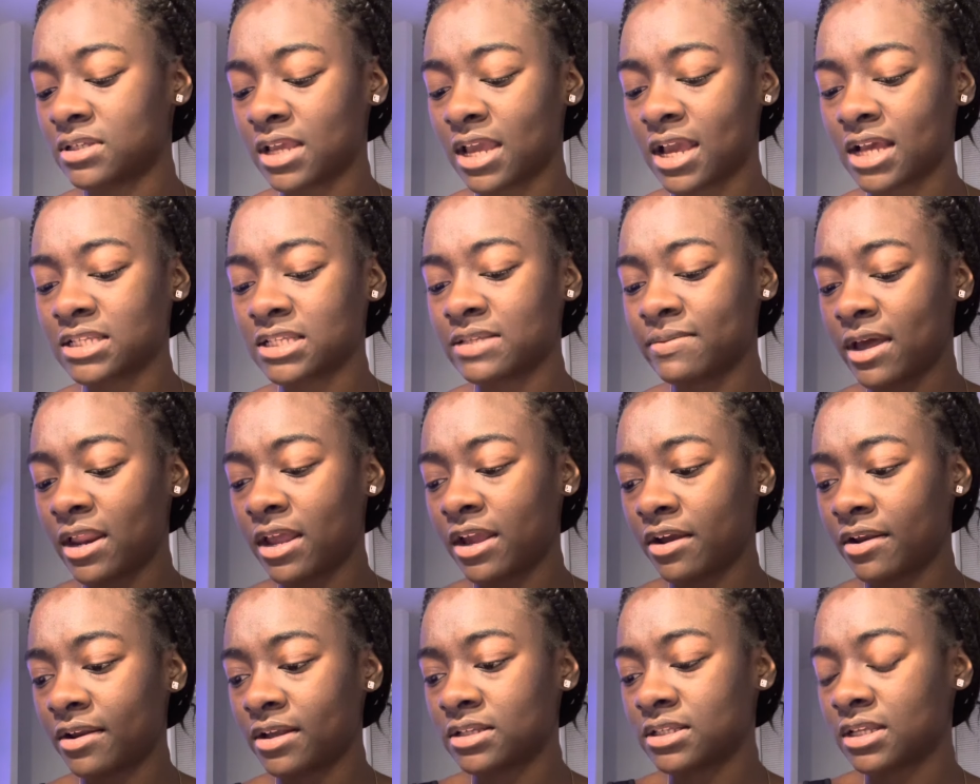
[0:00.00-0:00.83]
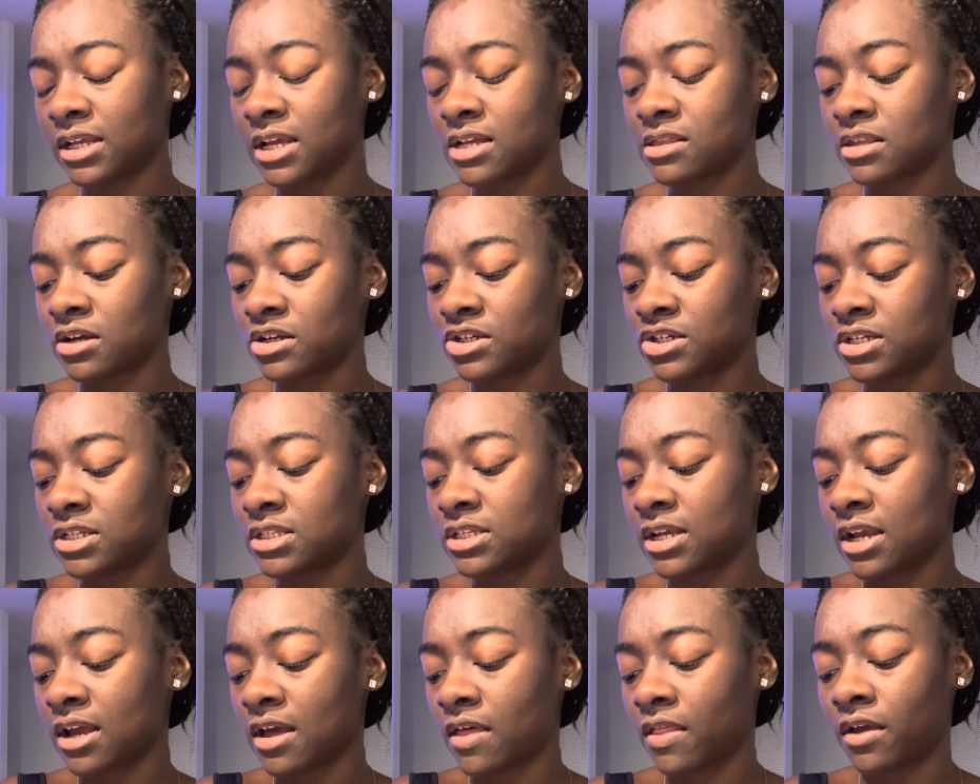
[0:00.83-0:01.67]
Yeah, somebody here needs to get their shit
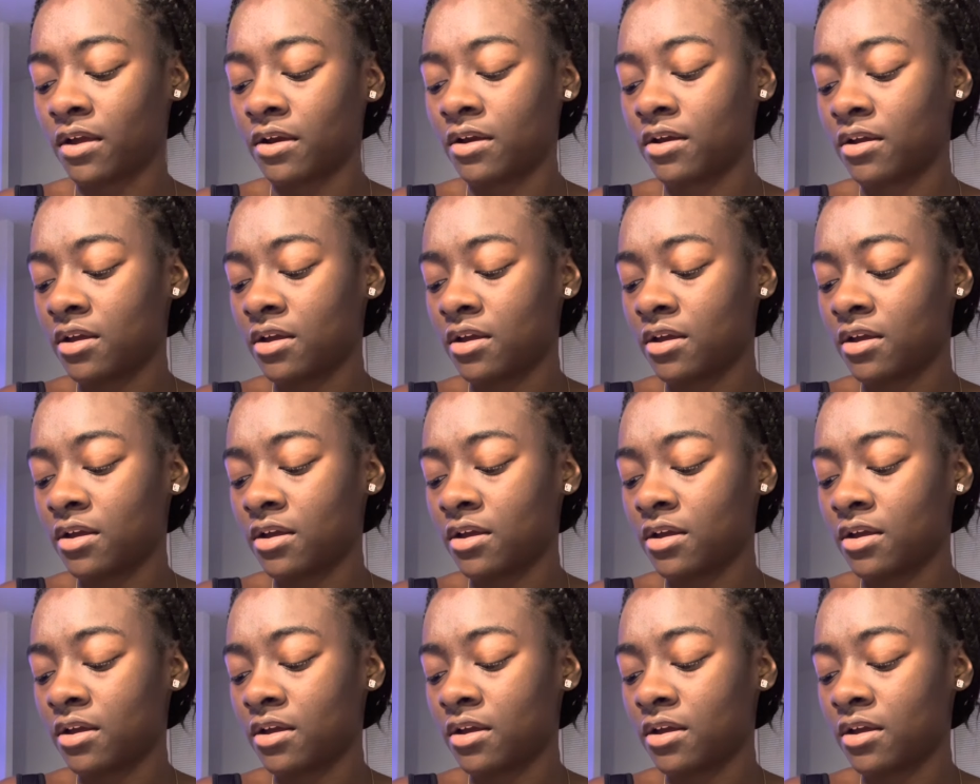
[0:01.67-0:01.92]
together.